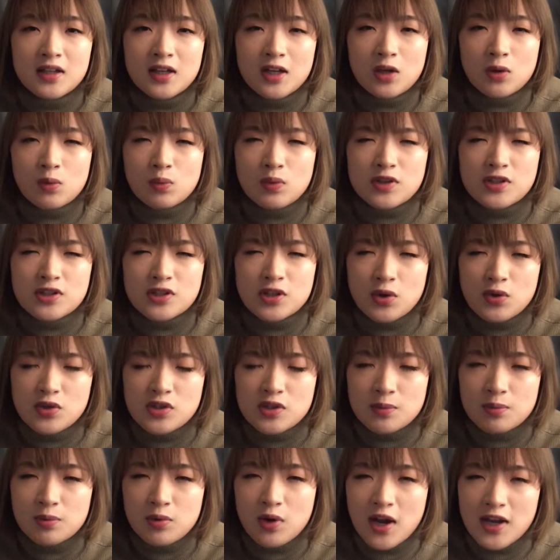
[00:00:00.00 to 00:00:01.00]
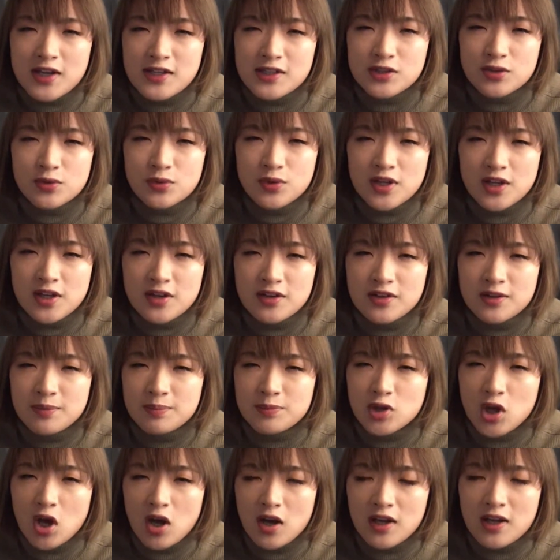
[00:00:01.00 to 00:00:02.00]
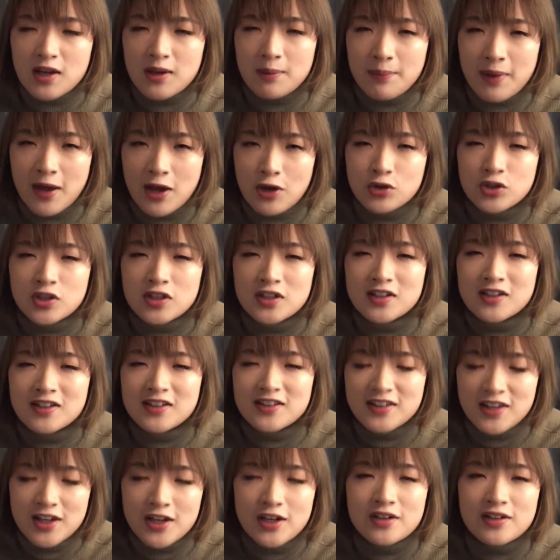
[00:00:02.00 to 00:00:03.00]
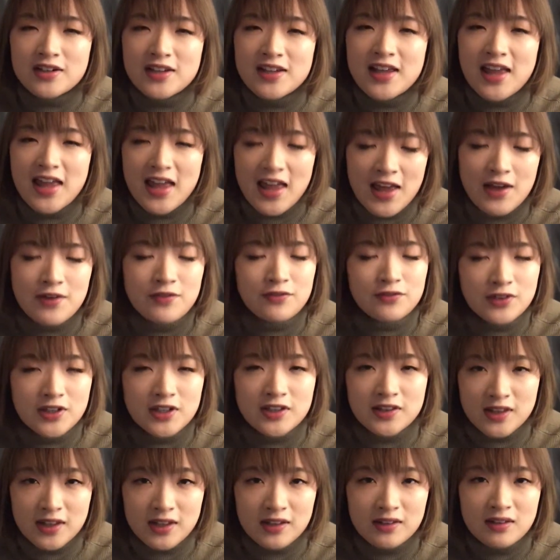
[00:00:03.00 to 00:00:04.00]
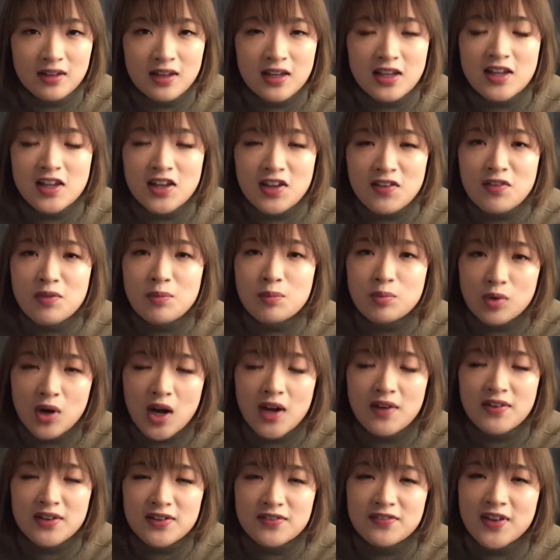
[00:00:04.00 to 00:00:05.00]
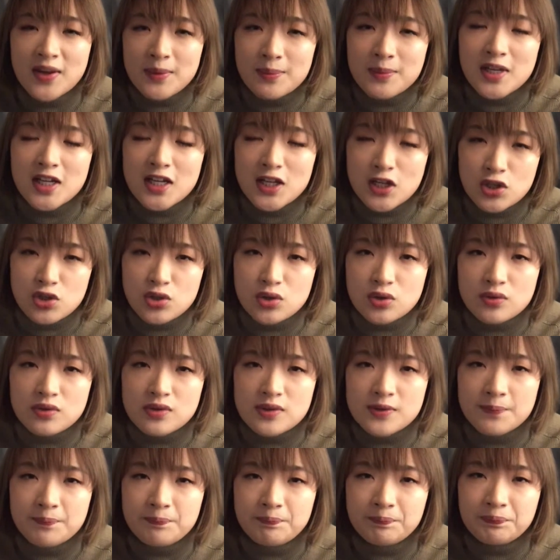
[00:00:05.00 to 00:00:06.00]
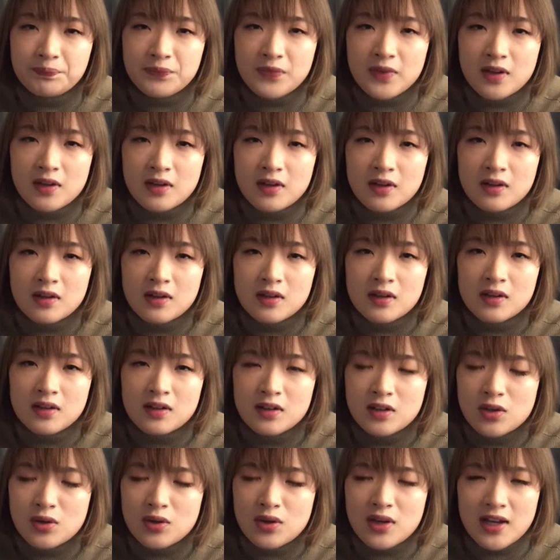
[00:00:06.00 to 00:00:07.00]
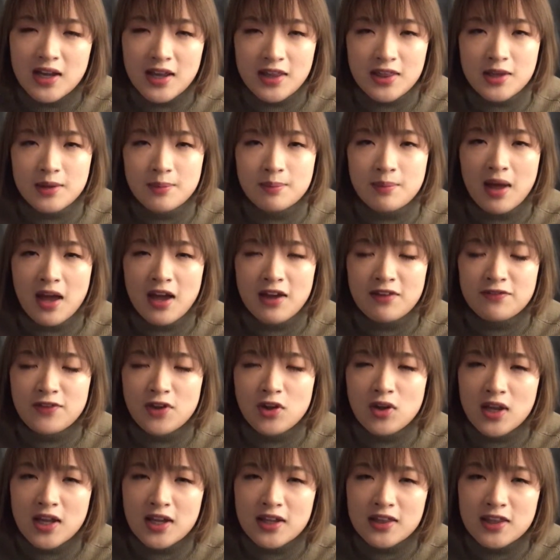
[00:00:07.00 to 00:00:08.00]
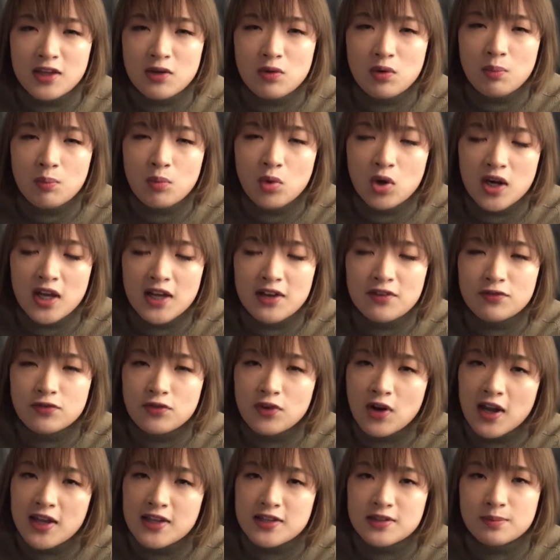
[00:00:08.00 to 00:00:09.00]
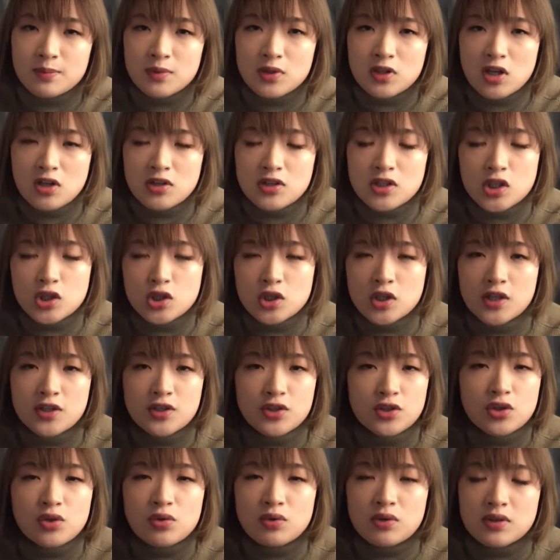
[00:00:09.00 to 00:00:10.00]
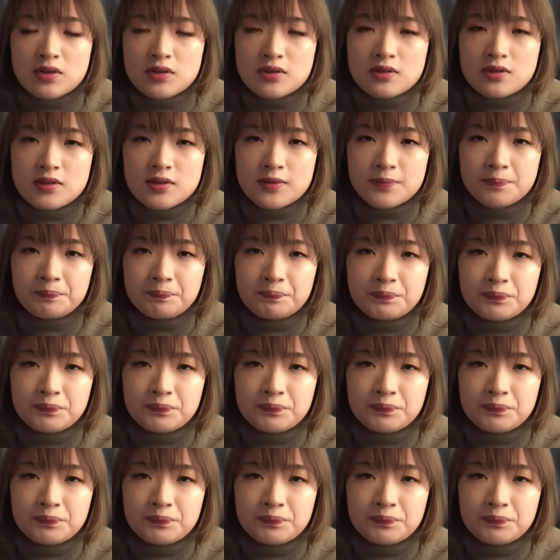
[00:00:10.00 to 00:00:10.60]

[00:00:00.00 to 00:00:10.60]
It was so surprising to hear them talking about nearly everything, even private family issues. Looking at them, I felt like they were more like friends, but not teacher and student.